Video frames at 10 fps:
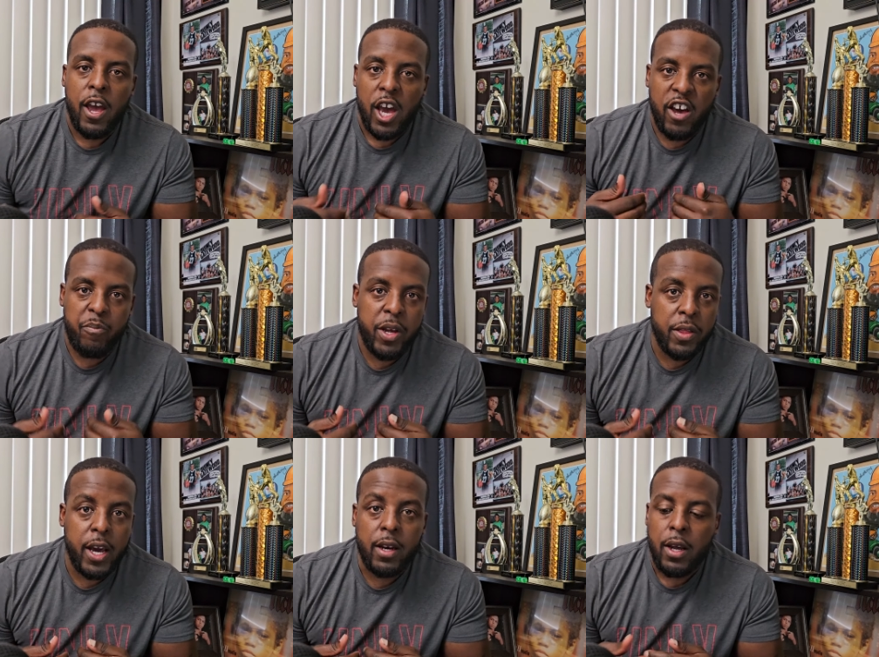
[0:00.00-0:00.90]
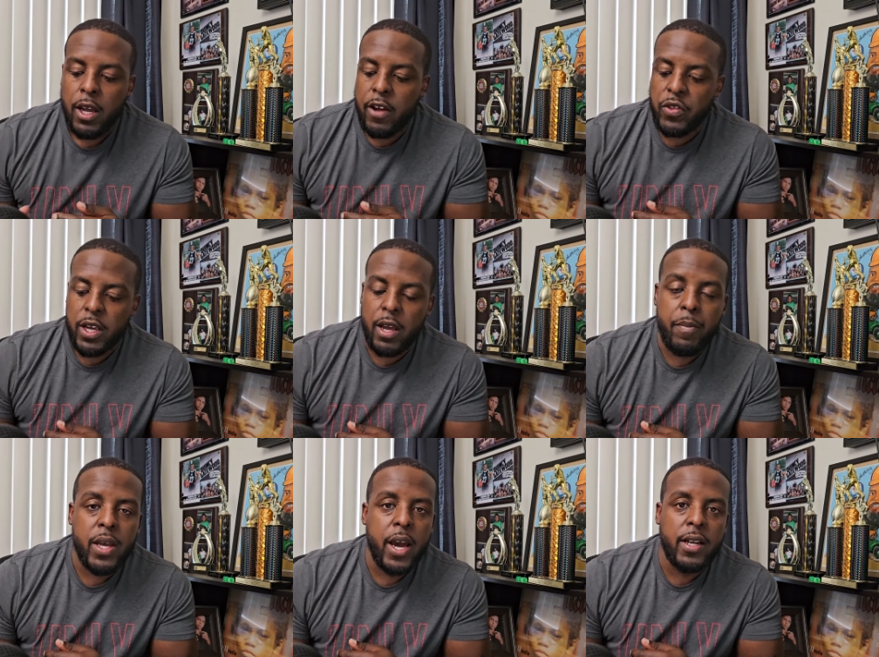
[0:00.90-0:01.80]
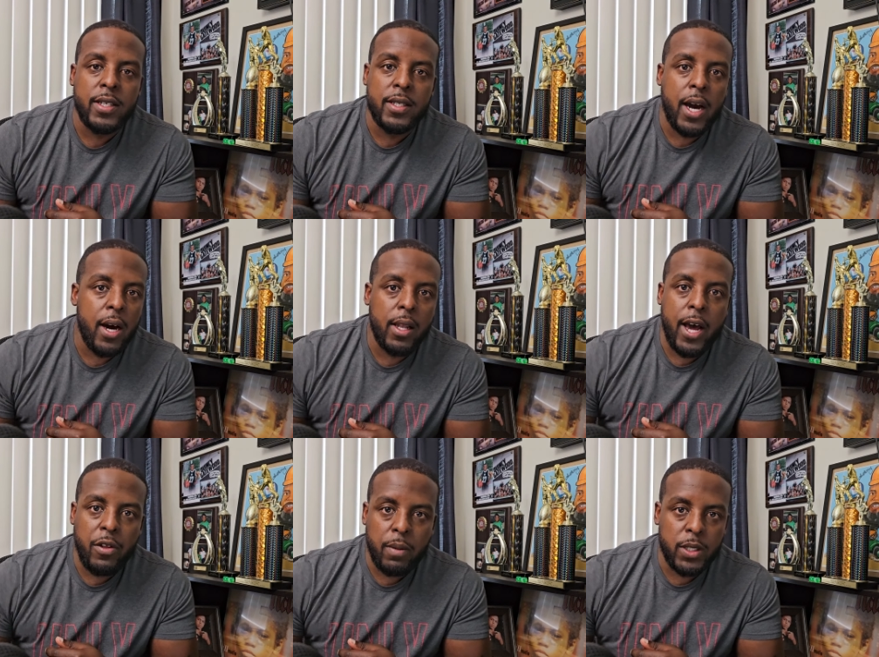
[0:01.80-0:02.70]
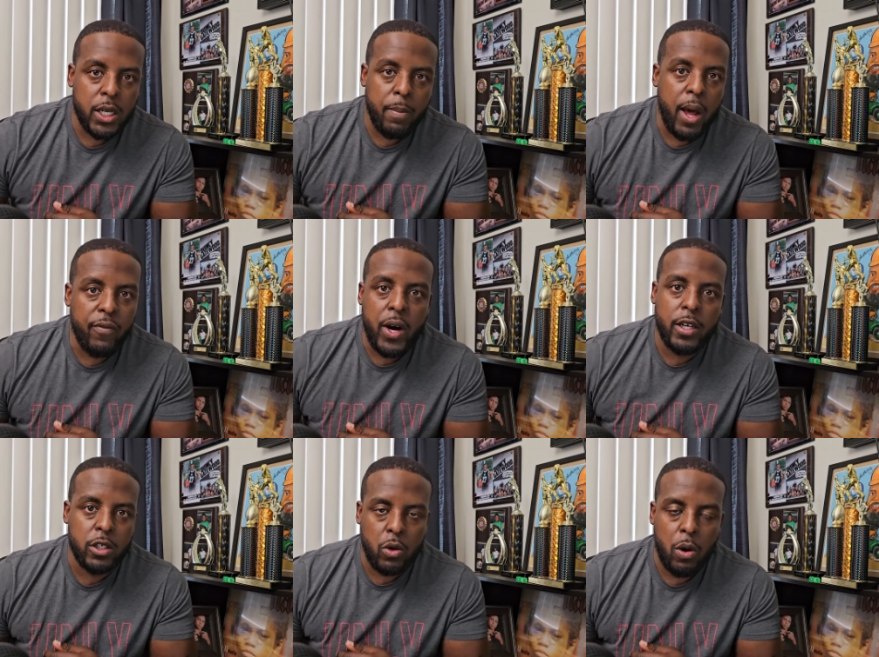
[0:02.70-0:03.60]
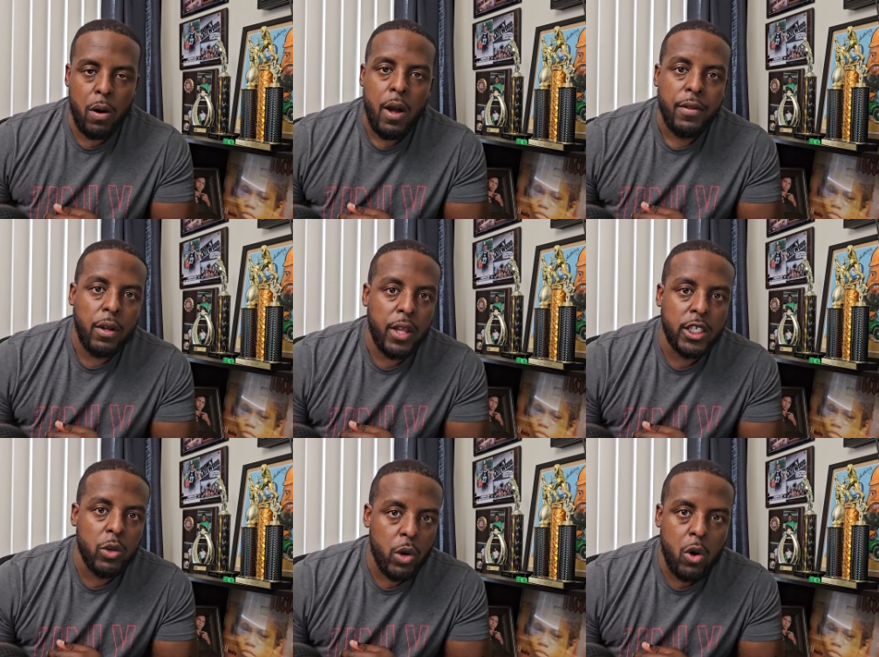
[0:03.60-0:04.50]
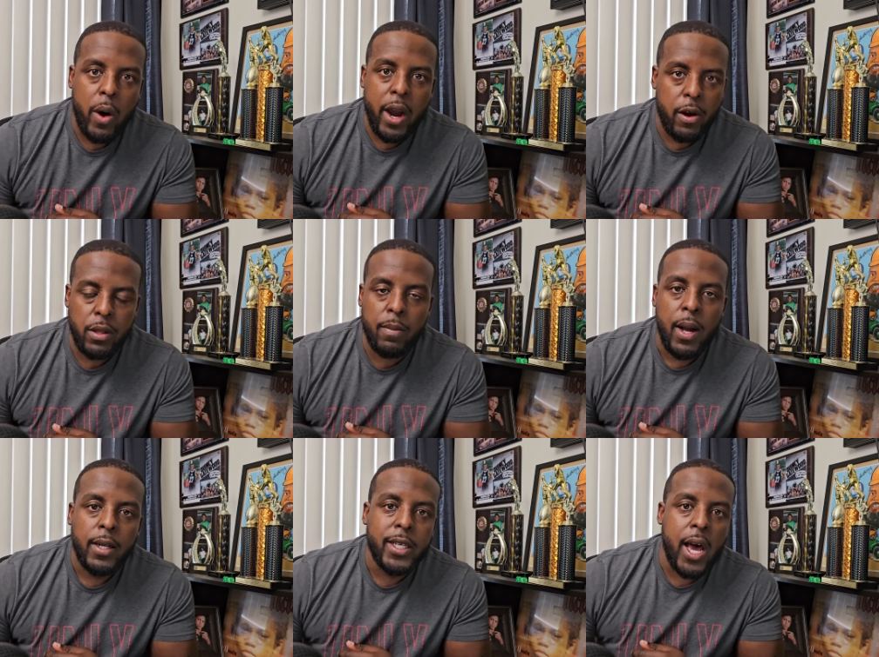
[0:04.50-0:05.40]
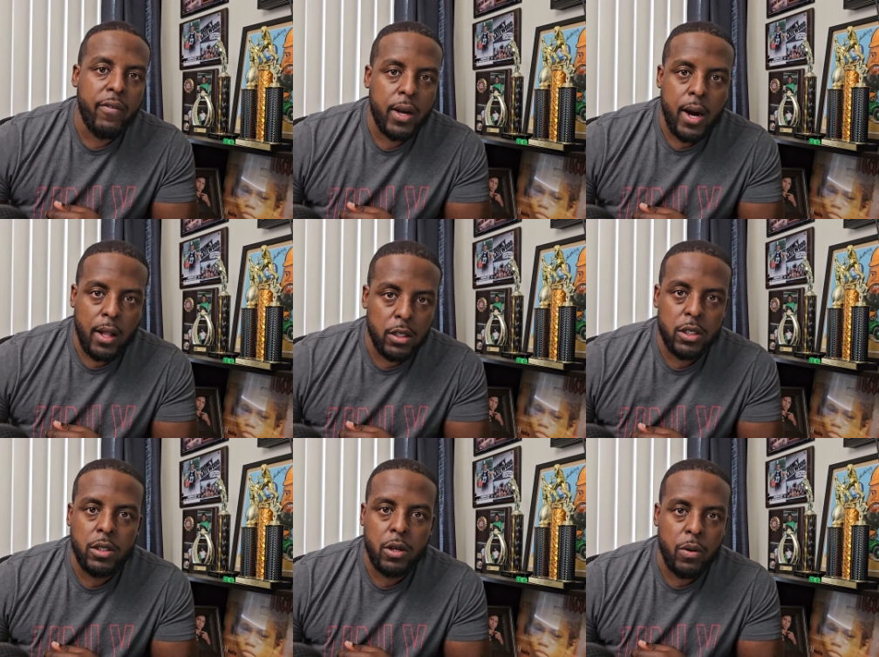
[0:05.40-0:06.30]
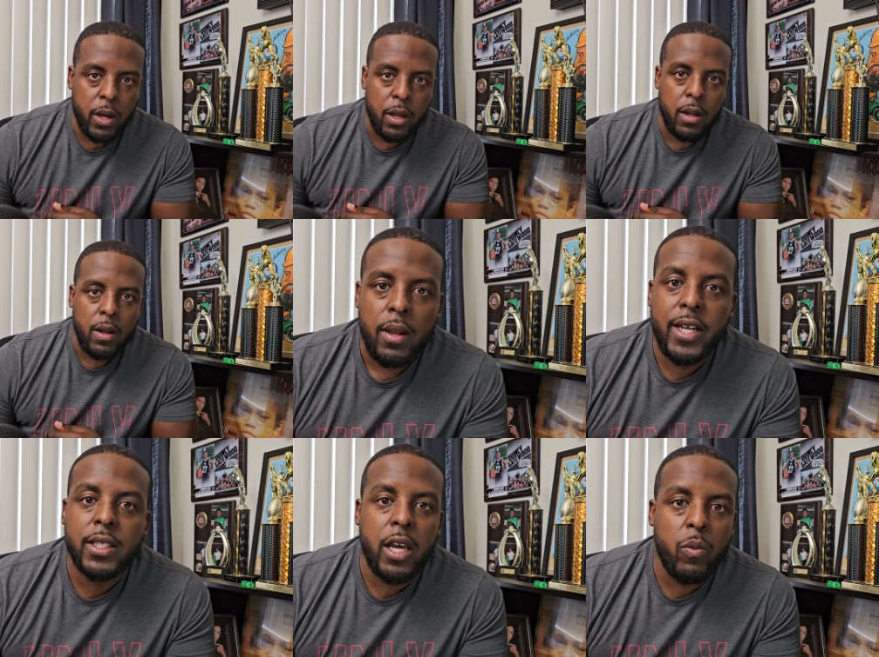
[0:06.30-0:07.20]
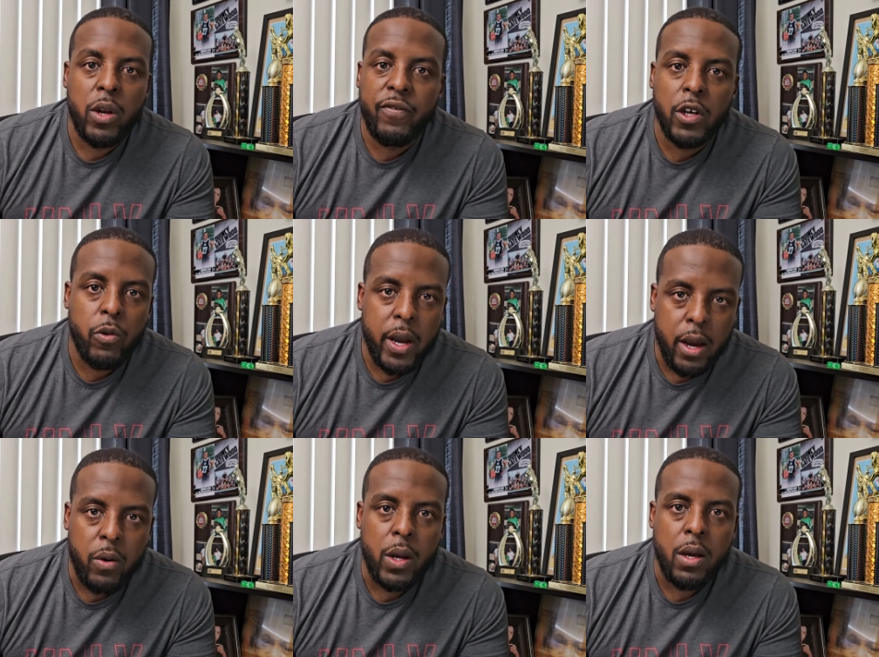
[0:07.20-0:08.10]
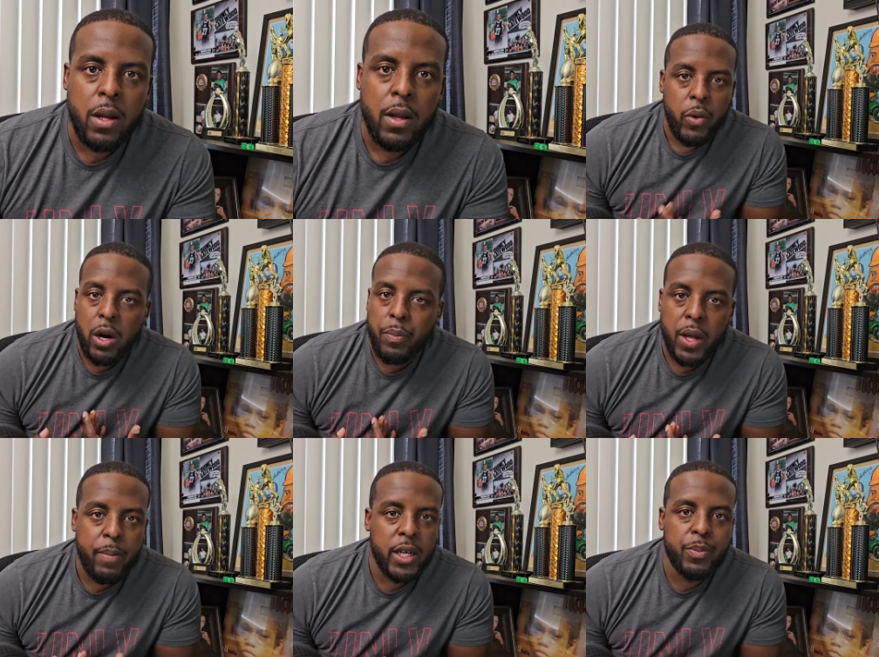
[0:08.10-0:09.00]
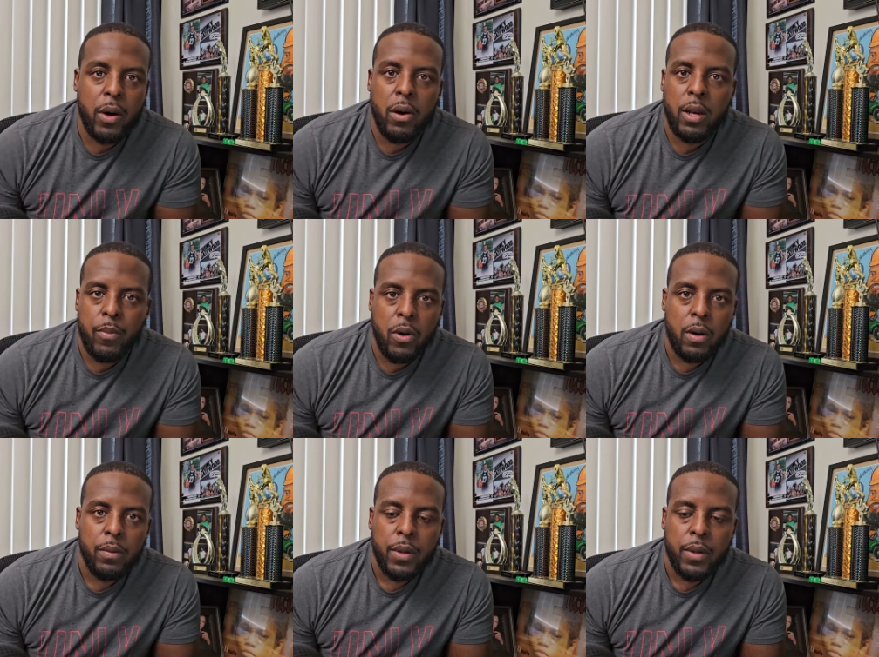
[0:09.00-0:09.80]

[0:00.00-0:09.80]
have been that if the NBA does not allow them to come out of high school, then they should require them to have a college degree. Let's get rid of the gray area. We don't play baseball anymore.